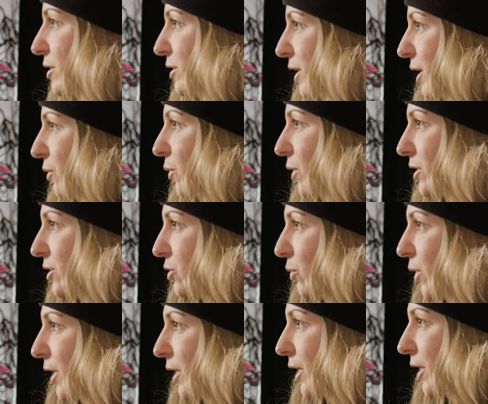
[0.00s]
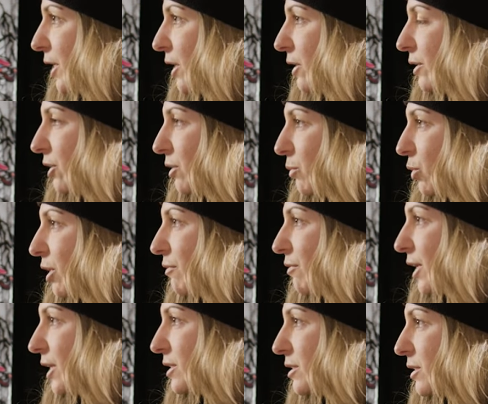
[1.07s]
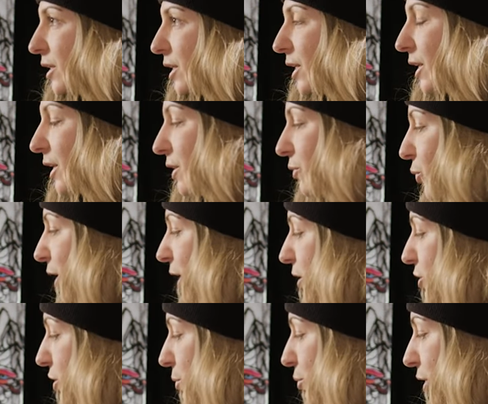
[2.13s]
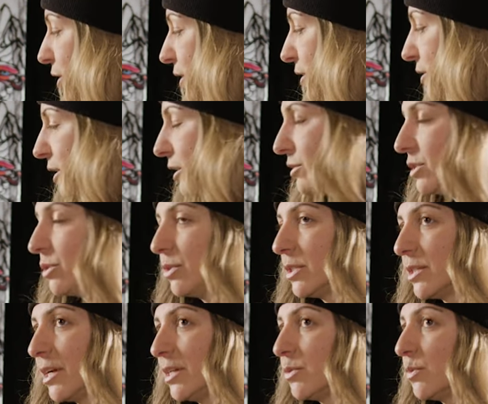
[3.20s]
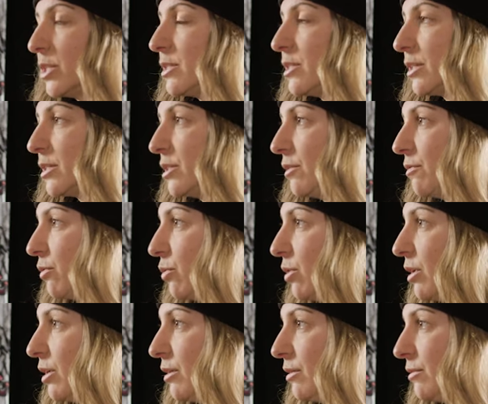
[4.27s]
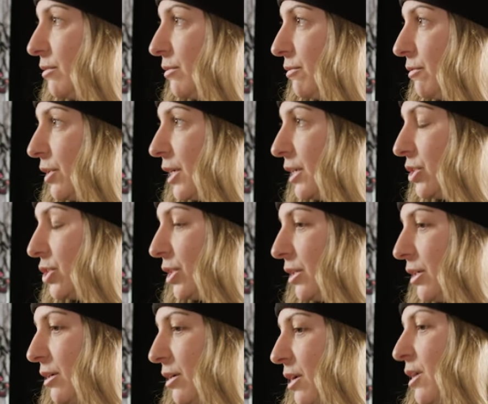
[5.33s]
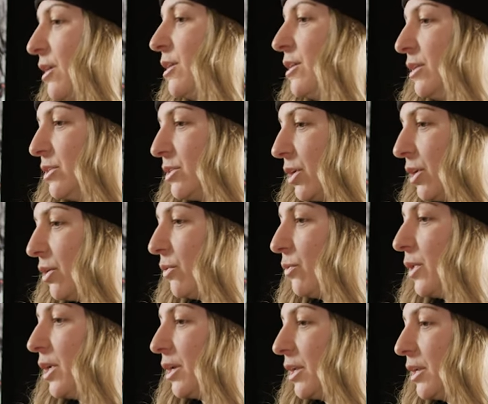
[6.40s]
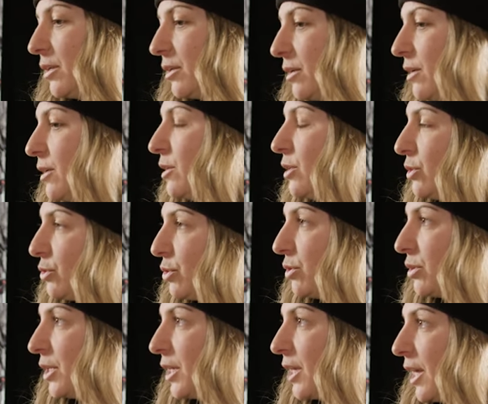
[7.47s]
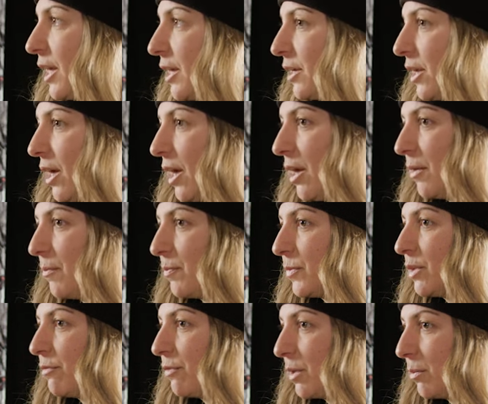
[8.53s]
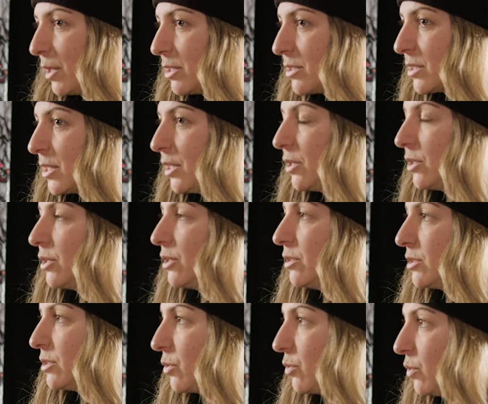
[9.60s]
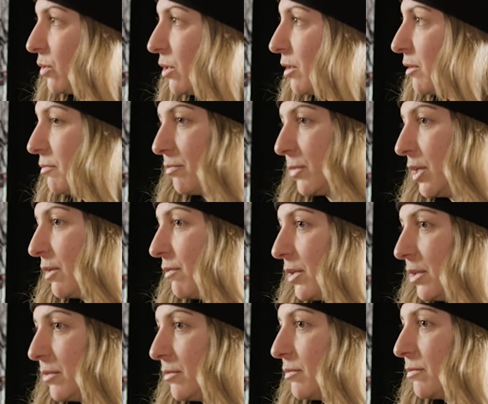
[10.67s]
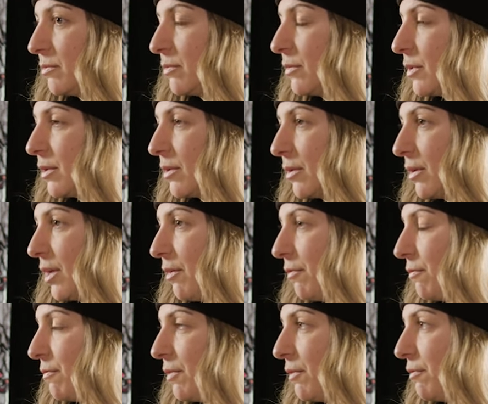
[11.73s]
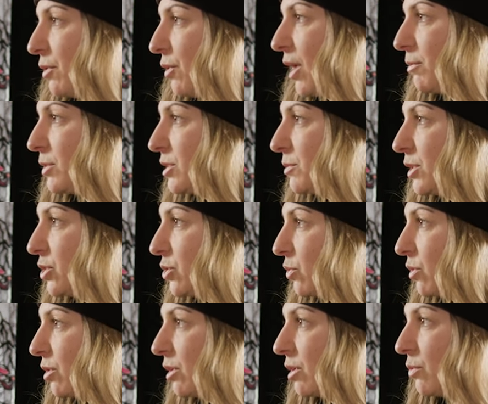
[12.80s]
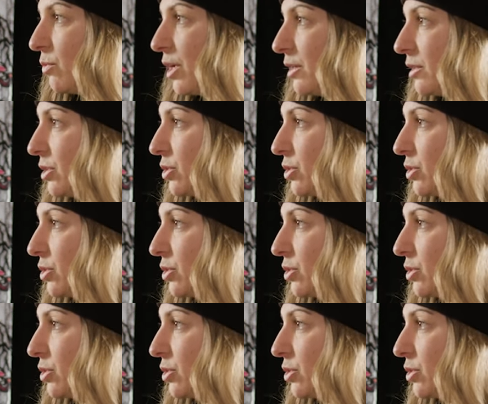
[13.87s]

to that 120, a little more advanced ski. And we actually brought that down to a size 164 for next year. So we can truly get the female skiers, or even if you happen to be shorter and want a